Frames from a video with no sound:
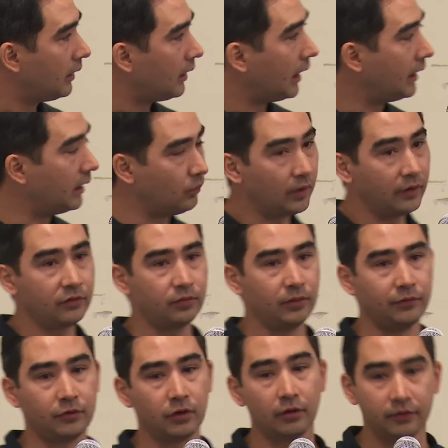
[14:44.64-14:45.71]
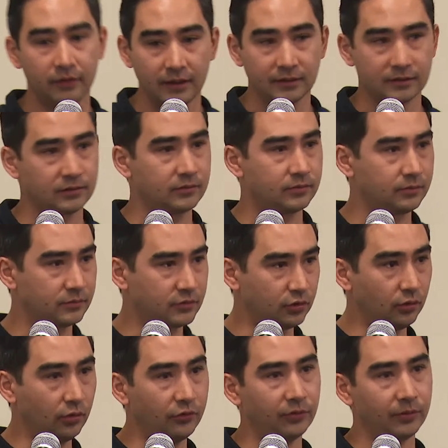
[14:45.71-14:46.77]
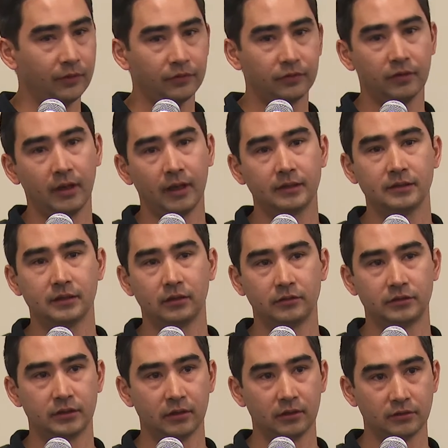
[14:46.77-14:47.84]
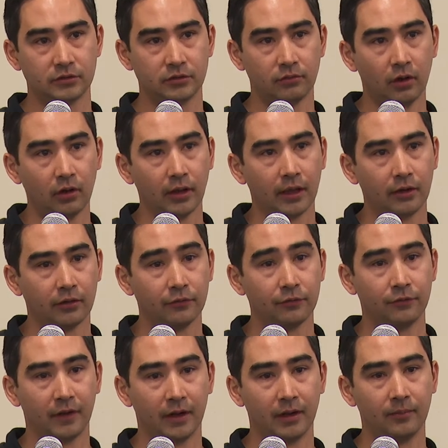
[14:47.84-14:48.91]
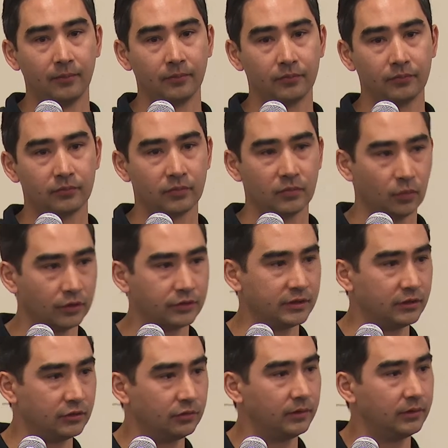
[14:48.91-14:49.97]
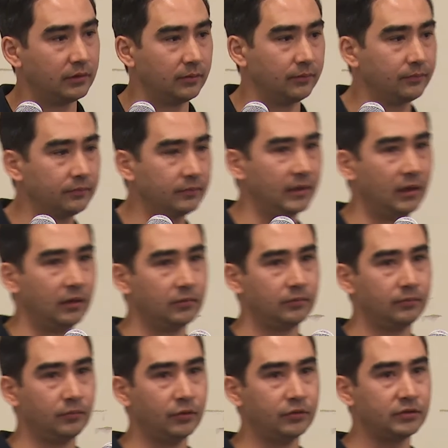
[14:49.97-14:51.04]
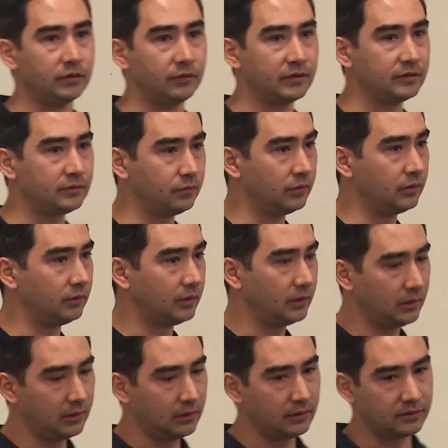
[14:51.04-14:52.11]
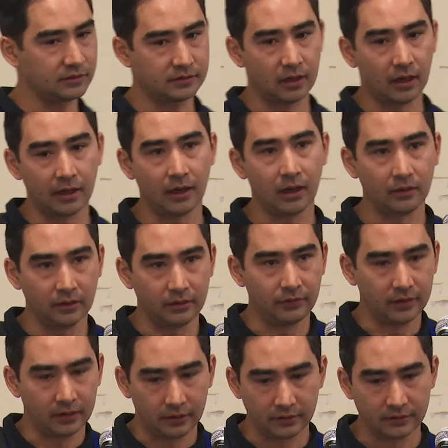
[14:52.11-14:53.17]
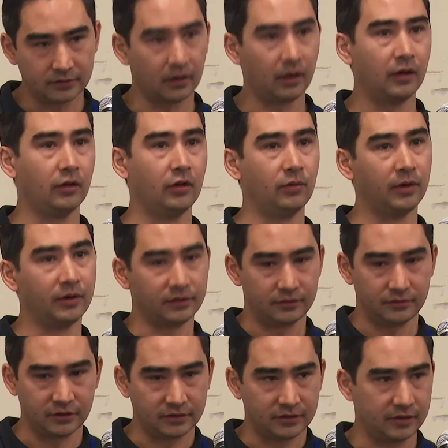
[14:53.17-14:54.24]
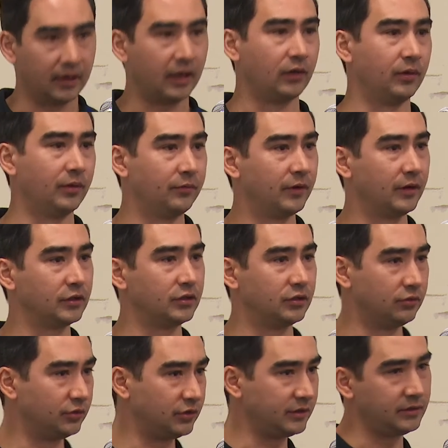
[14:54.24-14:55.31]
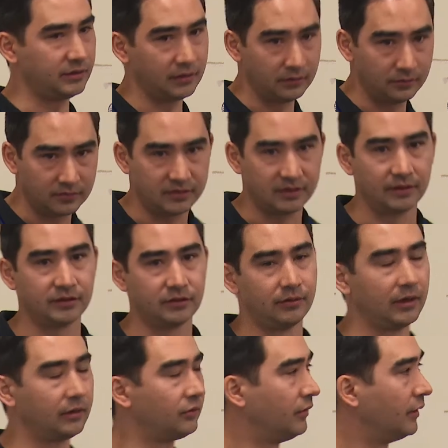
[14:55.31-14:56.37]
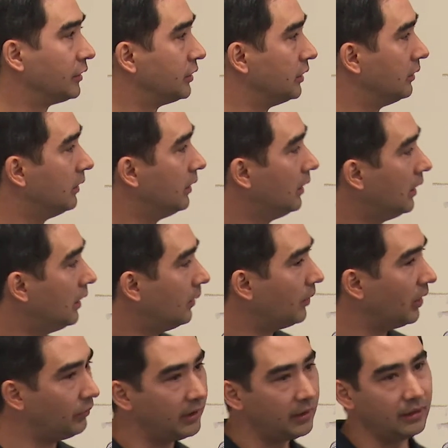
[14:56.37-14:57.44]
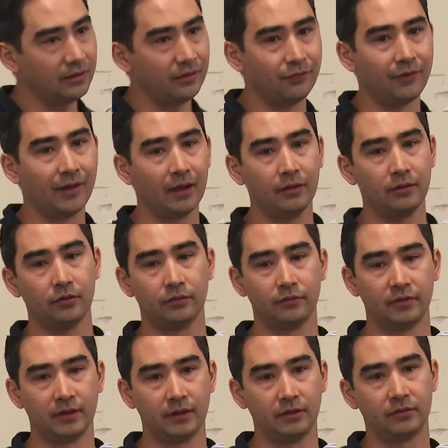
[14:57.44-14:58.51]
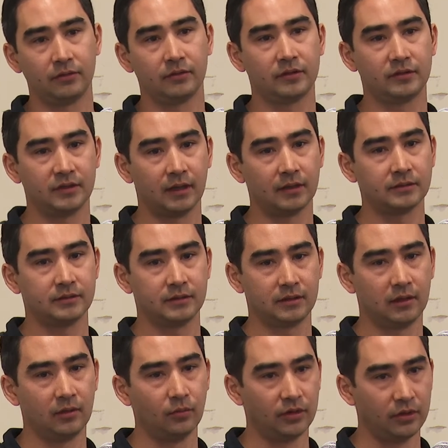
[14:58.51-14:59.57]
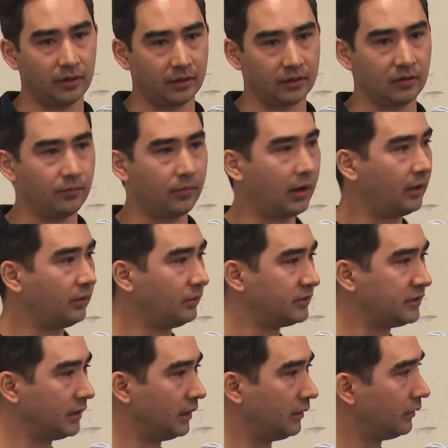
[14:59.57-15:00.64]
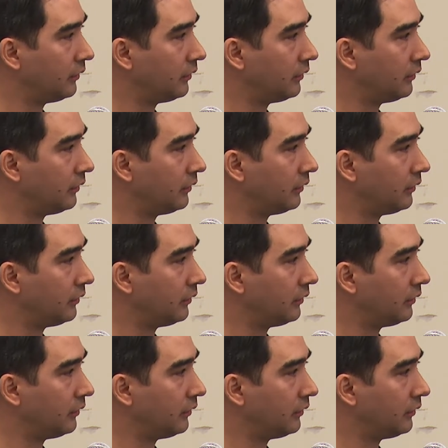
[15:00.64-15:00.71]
And then once we've got these tools that we've selected to roll out on farm, what do you do with them? Now, most of us would start out living in a silo where it's just the AgriWeb function or just the SensorX function. But really the value of these starts to come when you combine them together.